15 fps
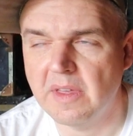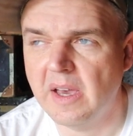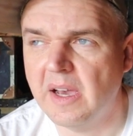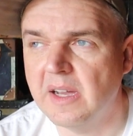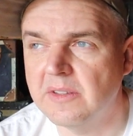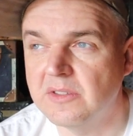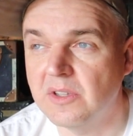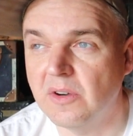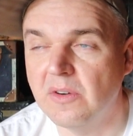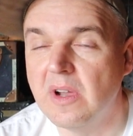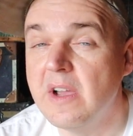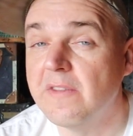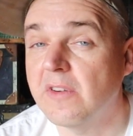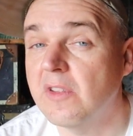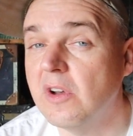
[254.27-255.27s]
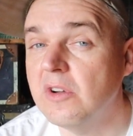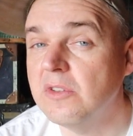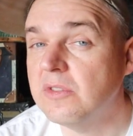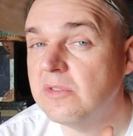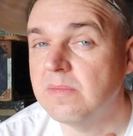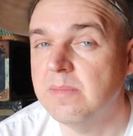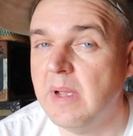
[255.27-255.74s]
Uh, so for
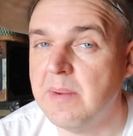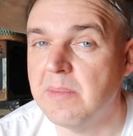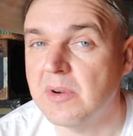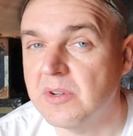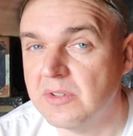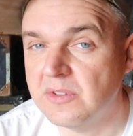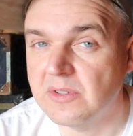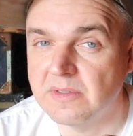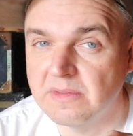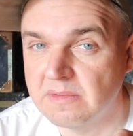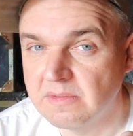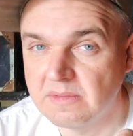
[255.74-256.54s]
those members